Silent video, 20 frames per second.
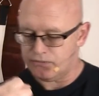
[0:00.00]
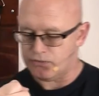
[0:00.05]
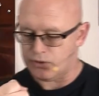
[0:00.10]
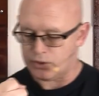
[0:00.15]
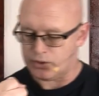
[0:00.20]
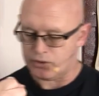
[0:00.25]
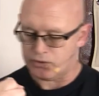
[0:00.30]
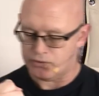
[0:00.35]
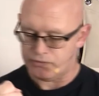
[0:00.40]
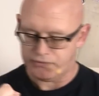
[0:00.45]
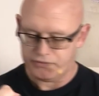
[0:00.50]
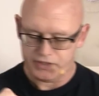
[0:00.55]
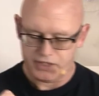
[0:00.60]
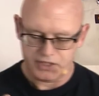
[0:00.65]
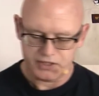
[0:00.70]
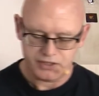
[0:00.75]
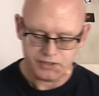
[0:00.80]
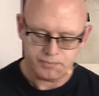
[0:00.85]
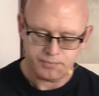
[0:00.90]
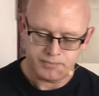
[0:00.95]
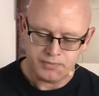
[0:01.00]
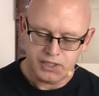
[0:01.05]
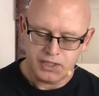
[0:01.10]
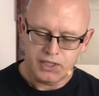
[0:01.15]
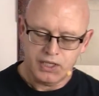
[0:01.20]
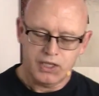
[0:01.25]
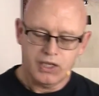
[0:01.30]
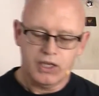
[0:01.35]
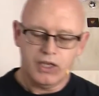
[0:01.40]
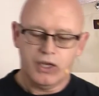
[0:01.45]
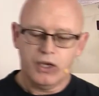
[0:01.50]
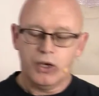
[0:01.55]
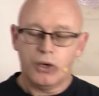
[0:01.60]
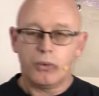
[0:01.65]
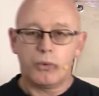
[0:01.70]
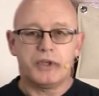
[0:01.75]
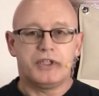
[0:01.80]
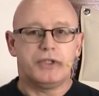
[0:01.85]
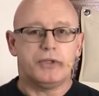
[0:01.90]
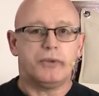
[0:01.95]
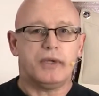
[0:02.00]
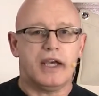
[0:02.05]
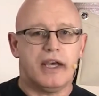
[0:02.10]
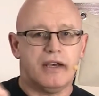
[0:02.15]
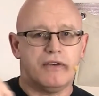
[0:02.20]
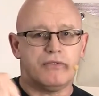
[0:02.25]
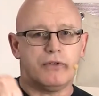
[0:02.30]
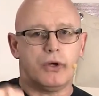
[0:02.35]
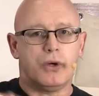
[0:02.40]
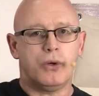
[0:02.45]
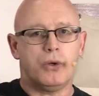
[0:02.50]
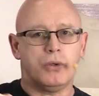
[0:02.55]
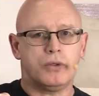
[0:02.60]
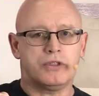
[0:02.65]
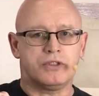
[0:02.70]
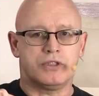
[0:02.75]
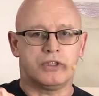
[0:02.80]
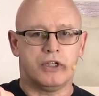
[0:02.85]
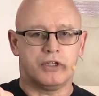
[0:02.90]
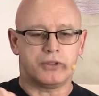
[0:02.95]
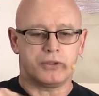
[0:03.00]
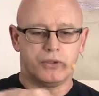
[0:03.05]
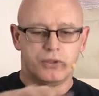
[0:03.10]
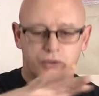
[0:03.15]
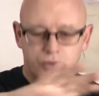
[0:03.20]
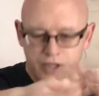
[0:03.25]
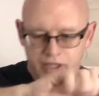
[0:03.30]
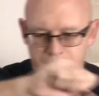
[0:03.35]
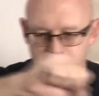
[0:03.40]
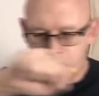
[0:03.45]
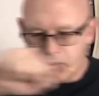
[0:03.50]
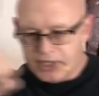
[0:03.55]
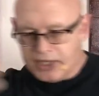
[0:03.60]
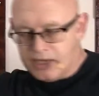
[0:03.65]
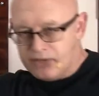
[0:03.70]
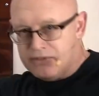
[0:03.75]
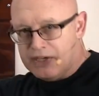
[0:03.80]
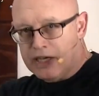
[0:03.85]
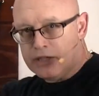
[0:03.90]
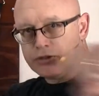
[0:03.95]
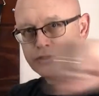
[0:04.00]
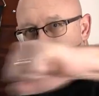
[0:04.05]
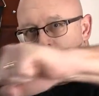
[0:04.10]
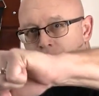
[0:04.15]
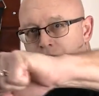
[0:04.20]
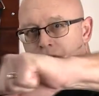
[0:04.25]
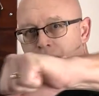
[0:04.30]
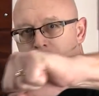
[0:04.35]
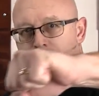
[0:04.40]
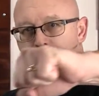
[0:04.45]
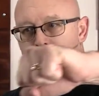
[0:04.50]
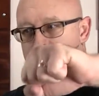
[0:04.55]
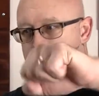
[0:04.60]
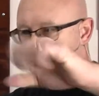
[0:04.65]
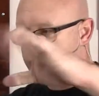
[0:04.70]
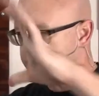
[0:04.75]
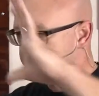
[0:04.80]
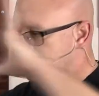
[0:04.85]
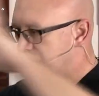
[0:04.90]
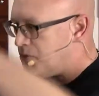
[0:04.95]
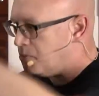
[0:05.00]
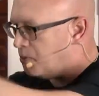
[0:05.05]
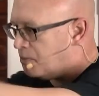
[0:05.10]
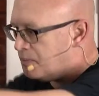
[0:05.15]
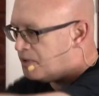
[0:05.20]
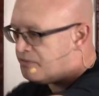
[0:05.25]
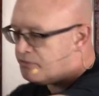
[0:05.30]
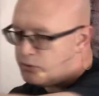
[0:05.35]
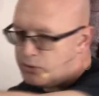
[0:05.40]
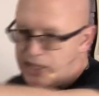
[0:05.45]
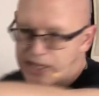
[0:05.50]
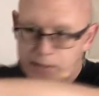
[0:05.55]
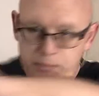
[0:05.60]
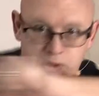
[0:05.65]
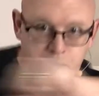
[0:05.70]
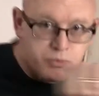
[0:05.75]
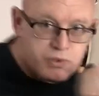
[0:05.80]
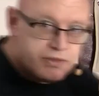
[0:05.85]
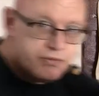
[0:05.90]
vertical fist. We do have a horizontal, right? We have Au-chong-kuen, which is when we've grabbed and